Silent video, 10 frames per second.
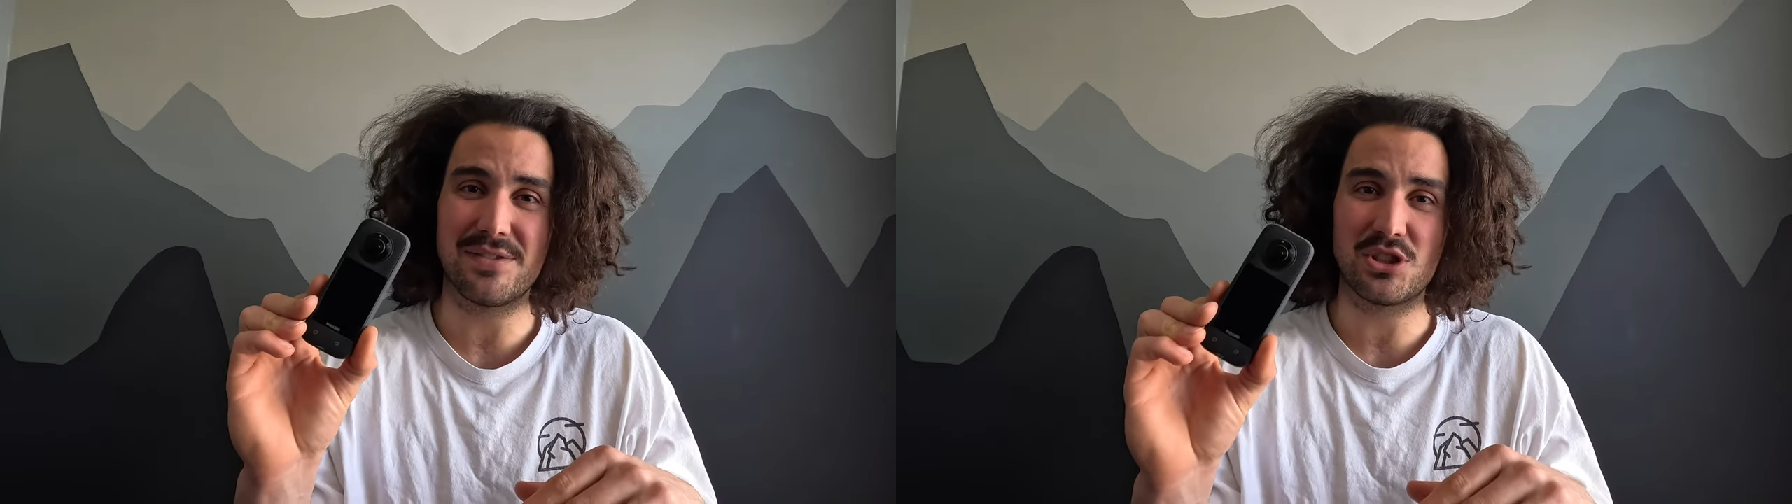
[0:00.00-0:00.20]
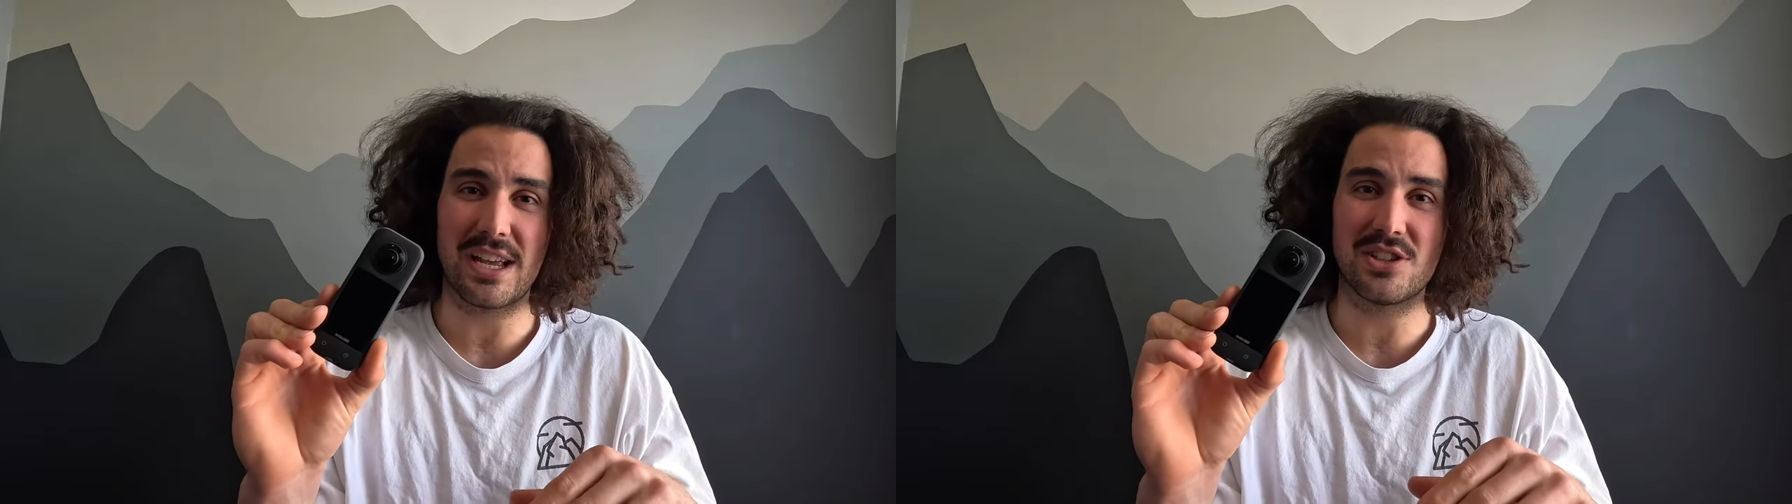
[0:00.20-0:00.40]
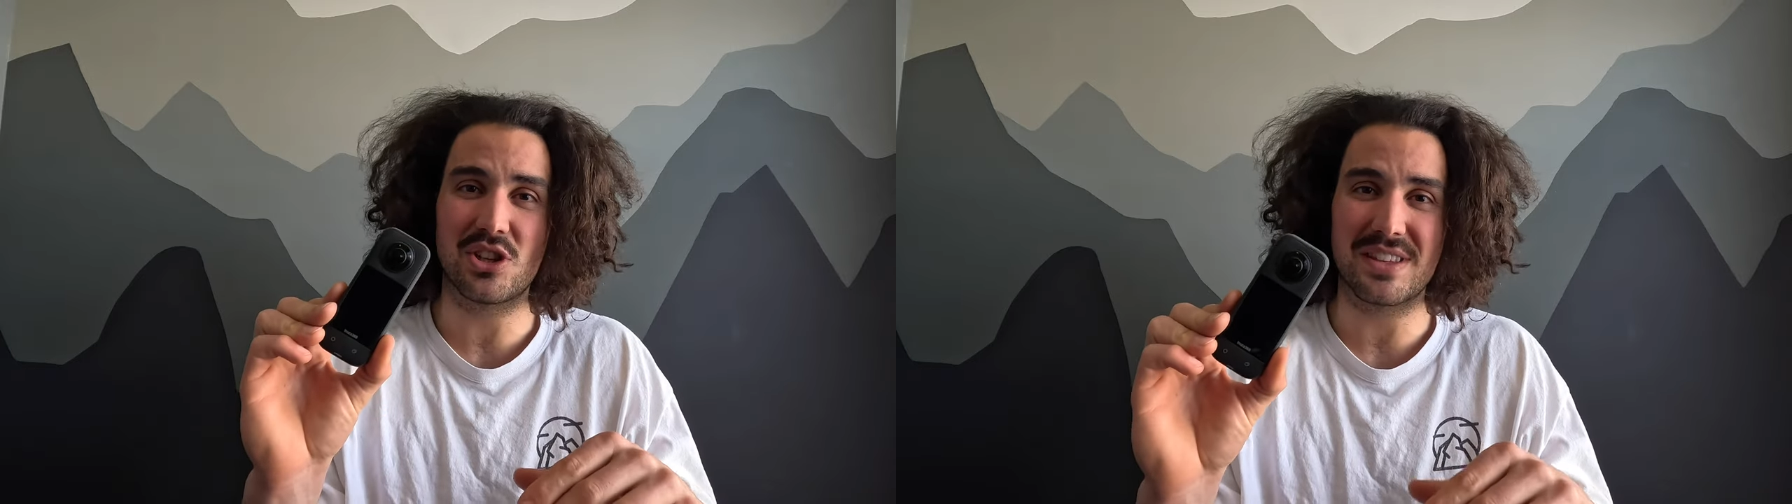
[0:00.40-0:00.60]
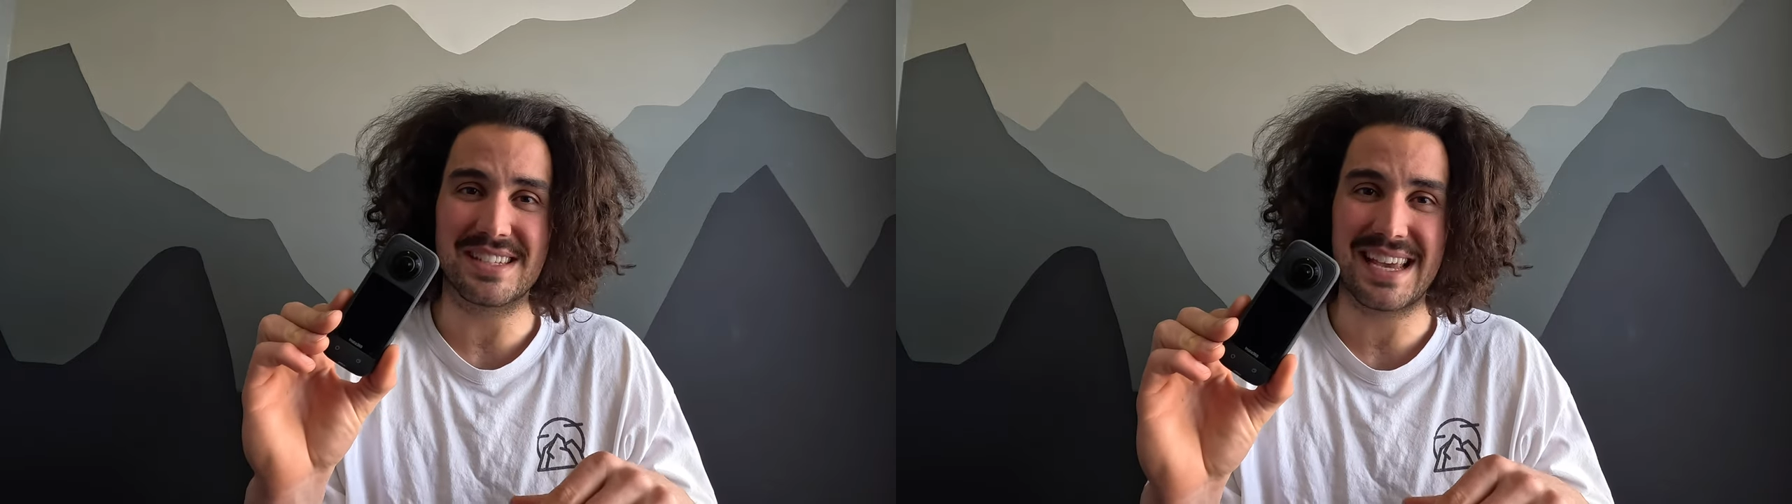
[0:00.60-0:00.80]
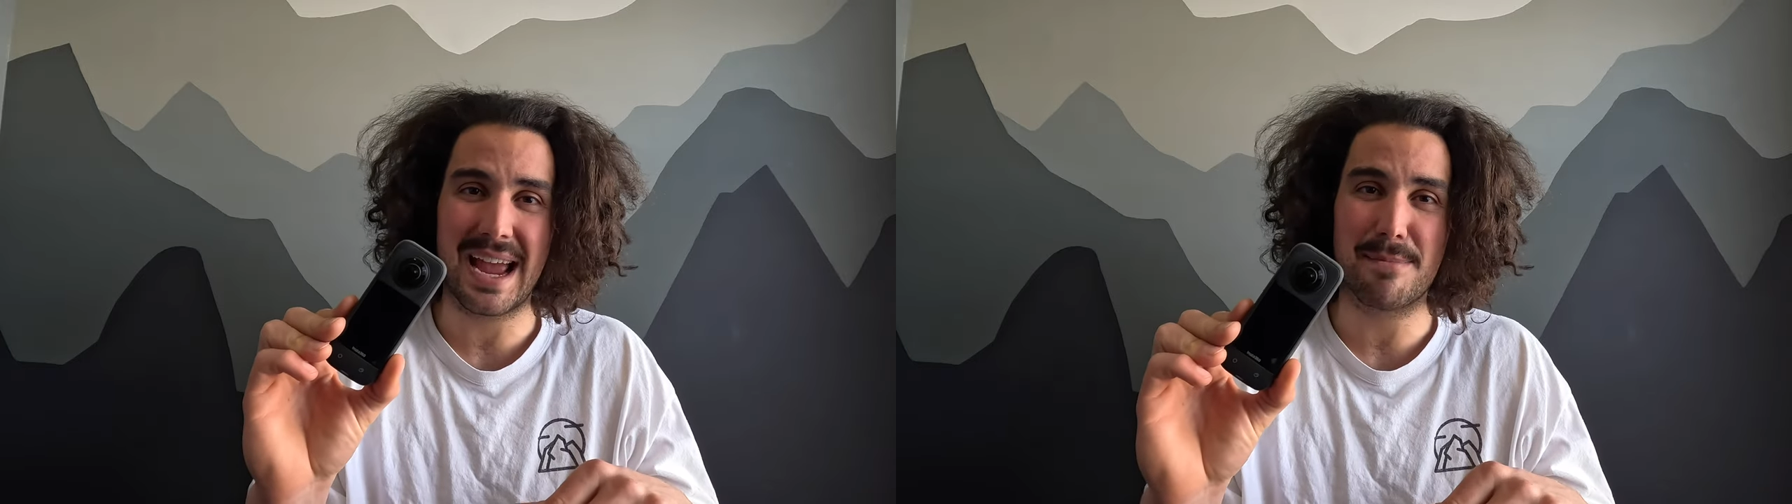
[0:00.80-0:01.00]
they've changed on
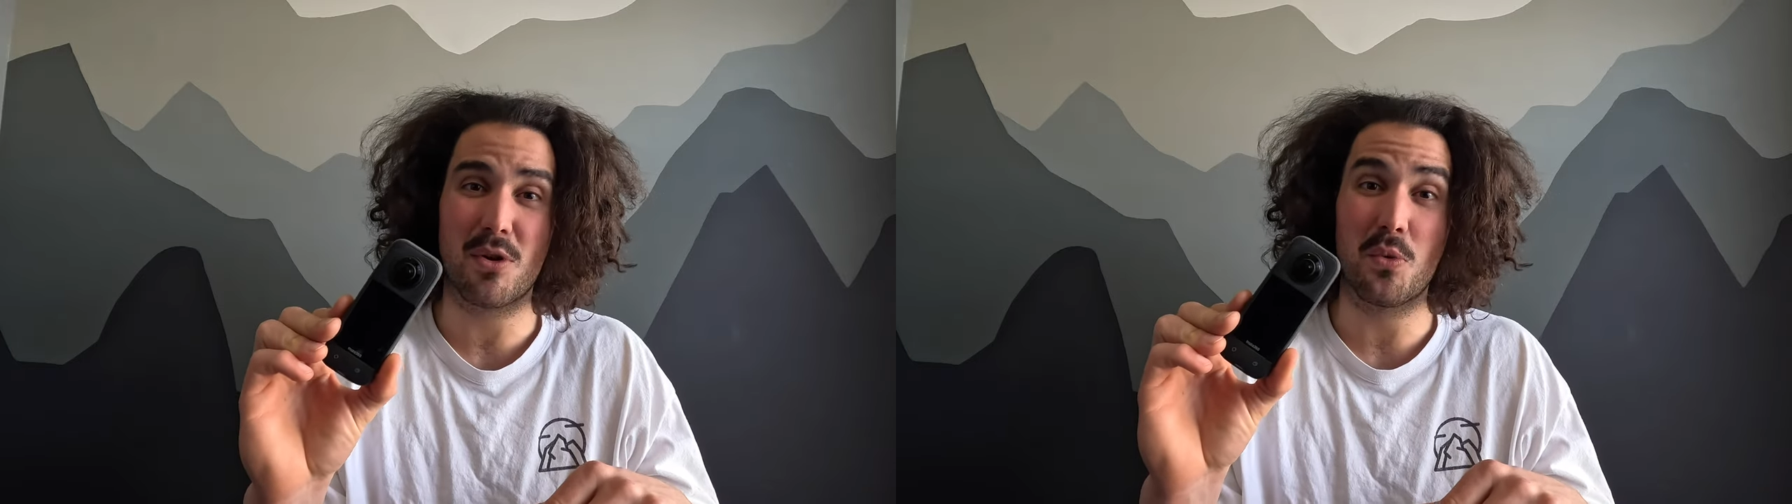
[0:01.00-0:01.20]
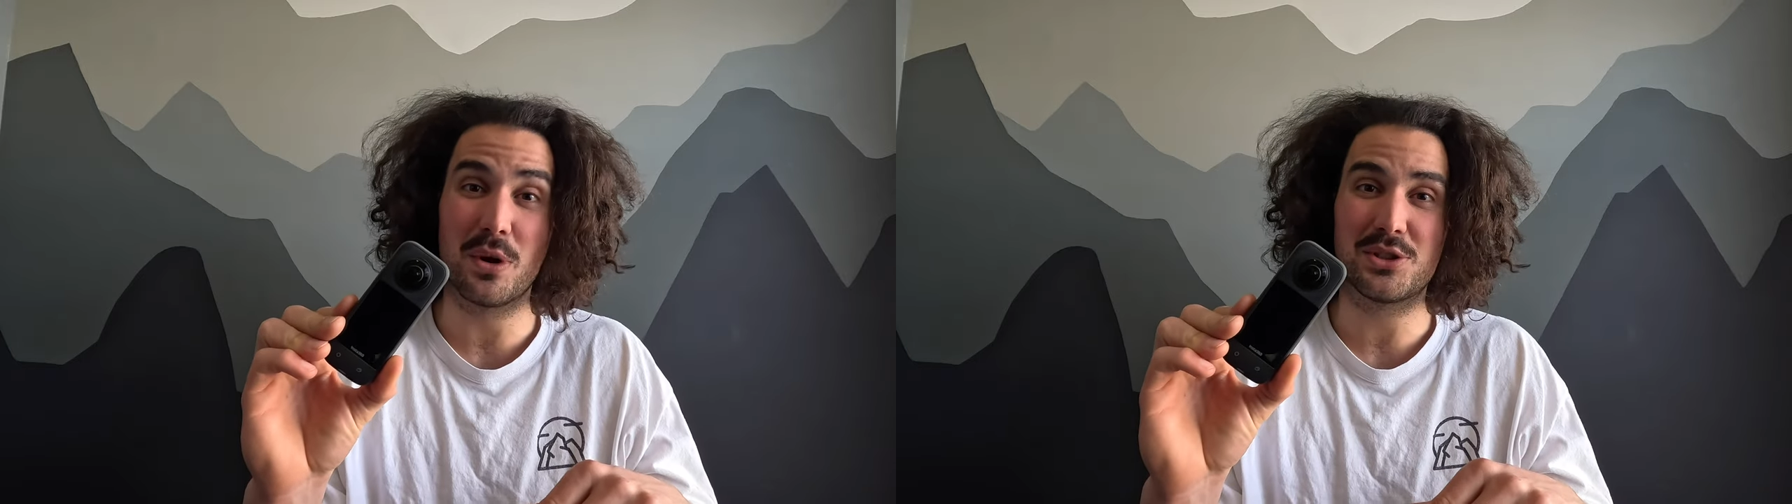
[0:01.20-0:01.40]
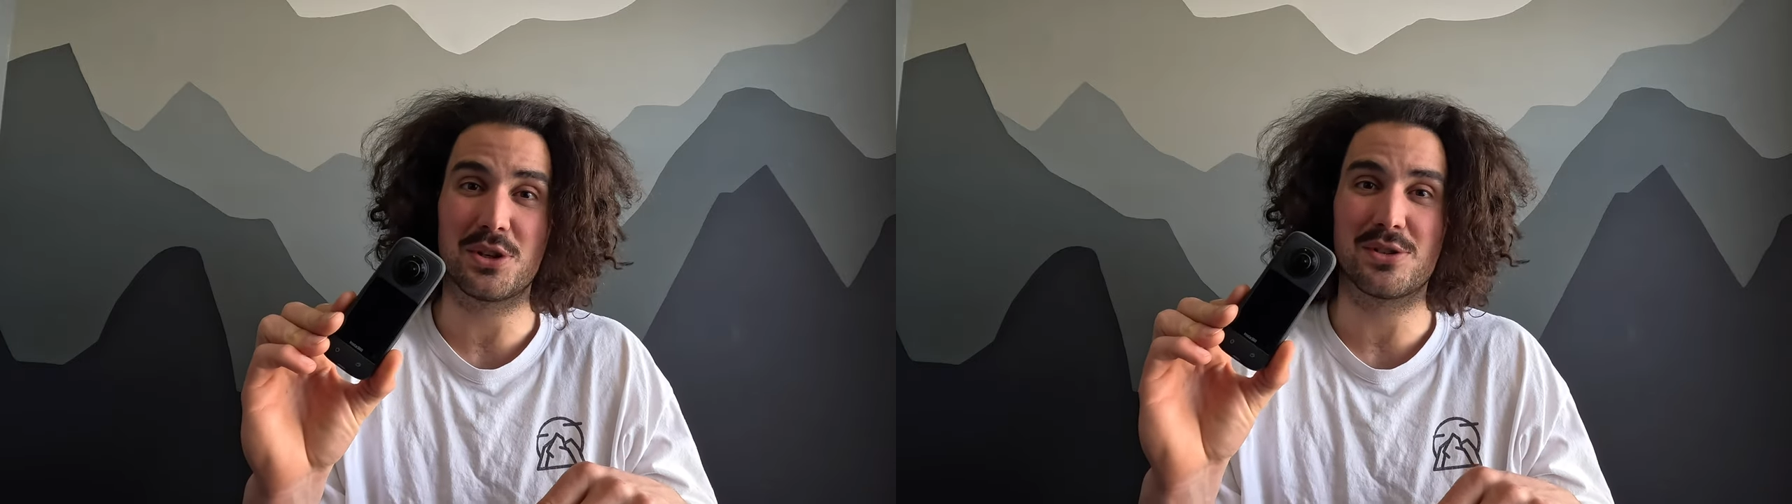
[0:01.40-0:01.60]
this camera which